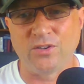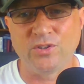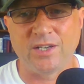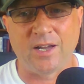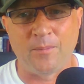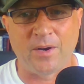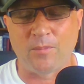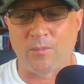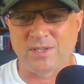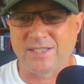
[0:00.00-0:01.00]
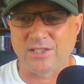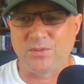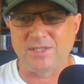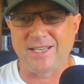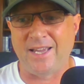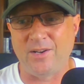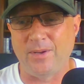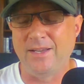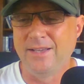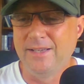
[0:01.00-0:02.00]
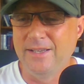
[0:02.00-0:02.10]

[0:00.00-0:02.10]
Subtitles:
You're looking at a minimum of 6 weeks anyway,